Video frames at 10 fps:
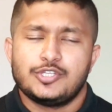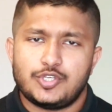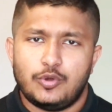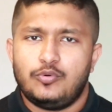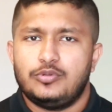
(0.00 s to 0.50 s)

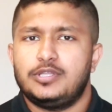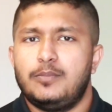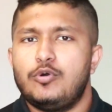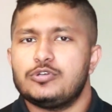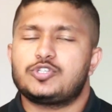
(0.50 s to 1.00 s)
So the
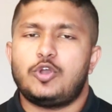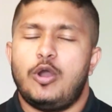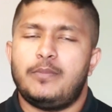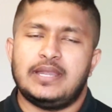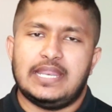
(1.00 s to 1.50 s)
most
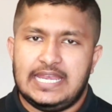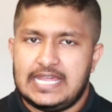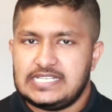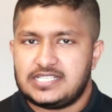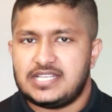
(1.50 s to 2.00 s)
common
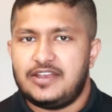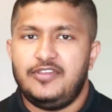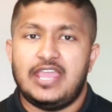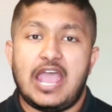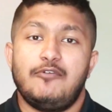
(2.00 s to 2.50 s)
indices that
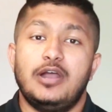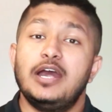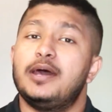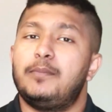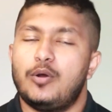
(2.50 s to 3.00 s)
we have
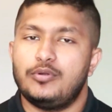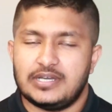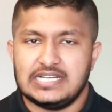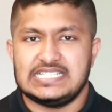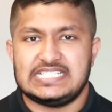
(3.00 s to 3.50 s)
heard about
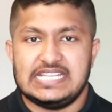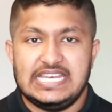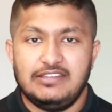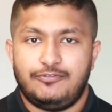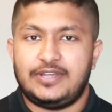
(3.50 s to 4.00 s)
is
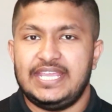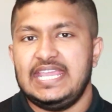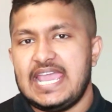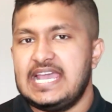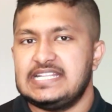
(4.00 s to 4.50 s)

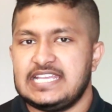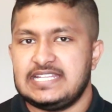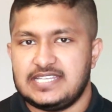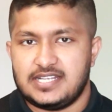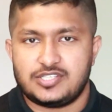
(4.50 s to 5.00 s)
Nifty and
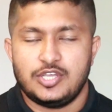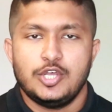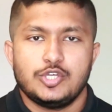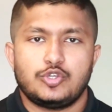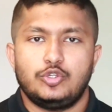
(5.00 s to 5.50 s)
Sensex.
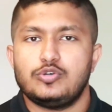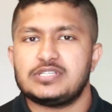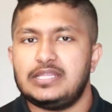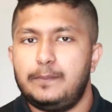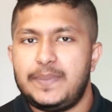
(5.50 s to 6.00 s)
So those
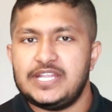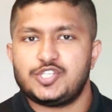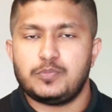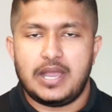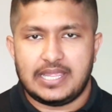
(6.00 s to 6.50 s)
are the
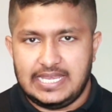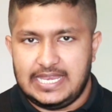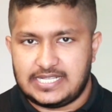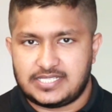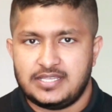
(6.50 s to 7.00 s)
benchmark
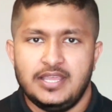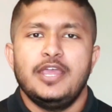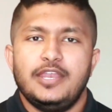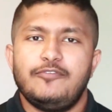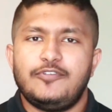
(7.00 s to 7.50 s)
index.
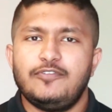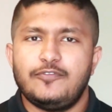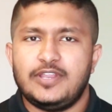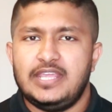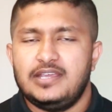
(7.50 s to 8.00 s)
Nifty
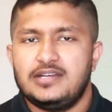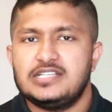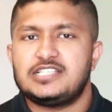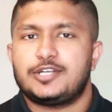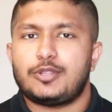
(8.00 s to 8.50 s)
50
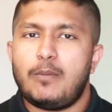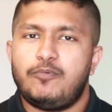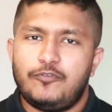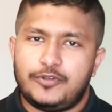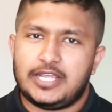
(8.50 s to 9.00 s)
is the
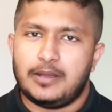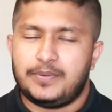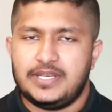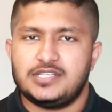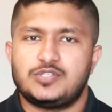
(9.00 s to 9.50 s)
top 50
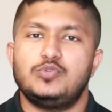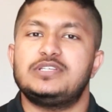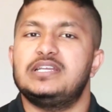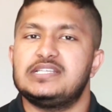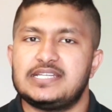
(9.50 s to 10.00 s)
companies
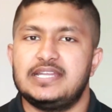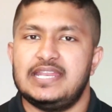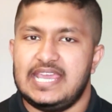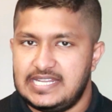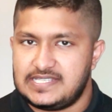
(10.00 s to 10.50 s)
which are listed
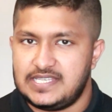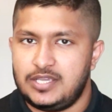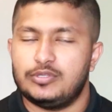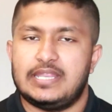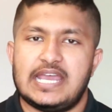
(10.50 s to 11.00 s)
in
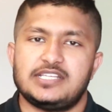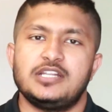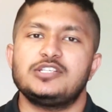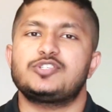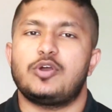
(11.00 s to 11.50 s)
NSE or the
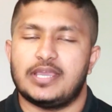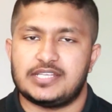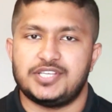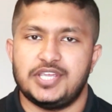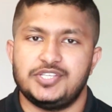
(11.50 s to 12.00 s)
National Stock
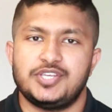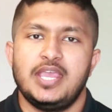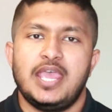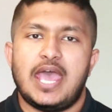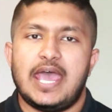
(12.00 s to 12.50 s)
Exchange,
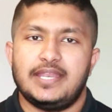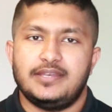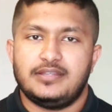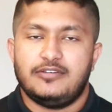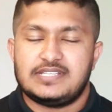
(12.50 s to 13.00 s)

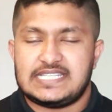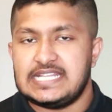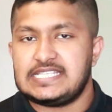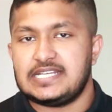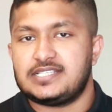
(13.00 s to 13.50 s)
and
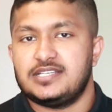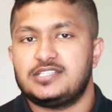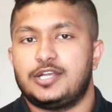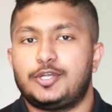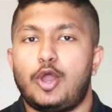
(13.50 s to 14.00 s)
Sensex
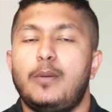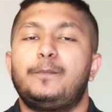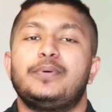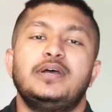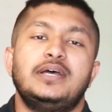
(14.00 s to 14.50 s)
is the
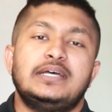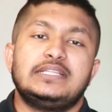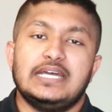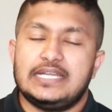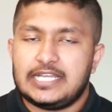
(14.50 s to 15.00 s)
top
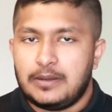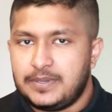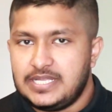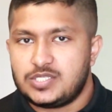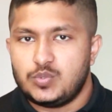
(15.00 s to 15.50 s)
30
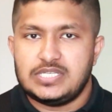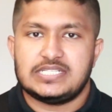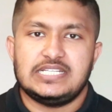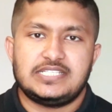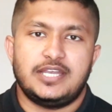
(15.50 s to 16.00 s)
companies which
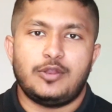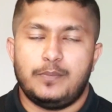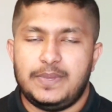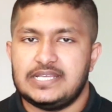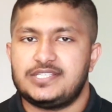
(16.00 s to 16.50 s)
is listed
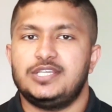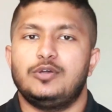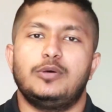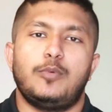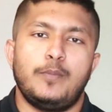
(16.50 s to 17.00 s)
on BSE
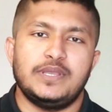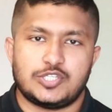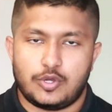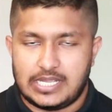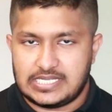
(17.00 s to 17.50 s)
or the Bombay
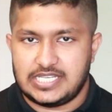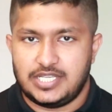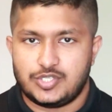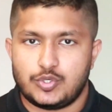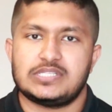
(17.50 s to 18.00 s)
Stock
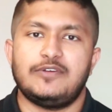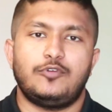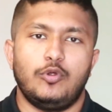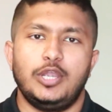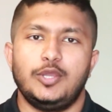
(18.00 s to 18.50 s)
Exchange. So as I've
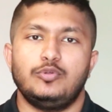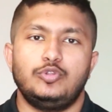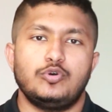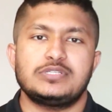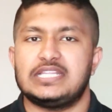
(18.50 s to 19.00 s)
told you,
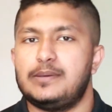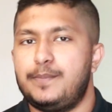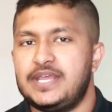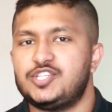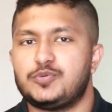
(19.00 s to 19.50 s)
those are the
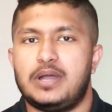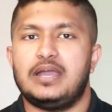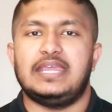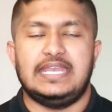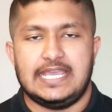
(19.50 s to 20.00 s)

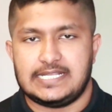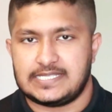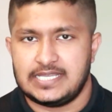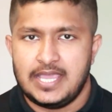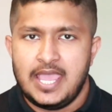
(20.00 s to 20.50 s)
benchmark
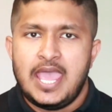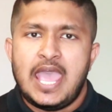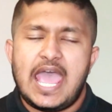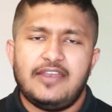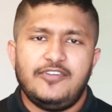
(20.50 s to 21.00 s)
index.
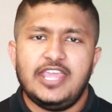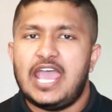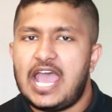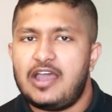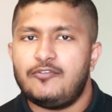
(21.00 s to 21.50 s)
And we
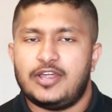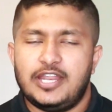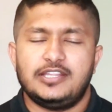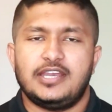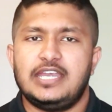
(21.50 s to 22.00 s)
have
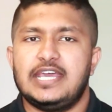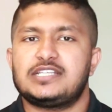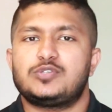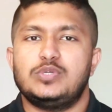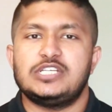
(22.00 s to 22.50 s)
another
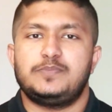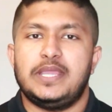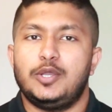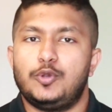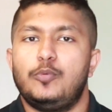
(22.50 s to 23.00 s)
index which is
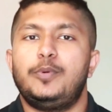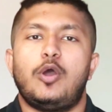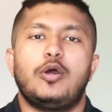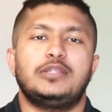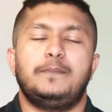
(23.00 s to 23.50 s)
being grouped
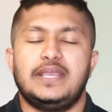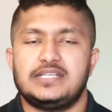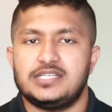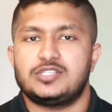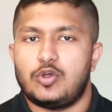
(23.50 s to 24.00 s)
on the
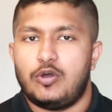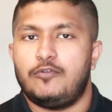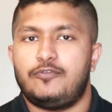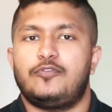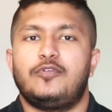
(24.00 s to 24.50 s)
basis of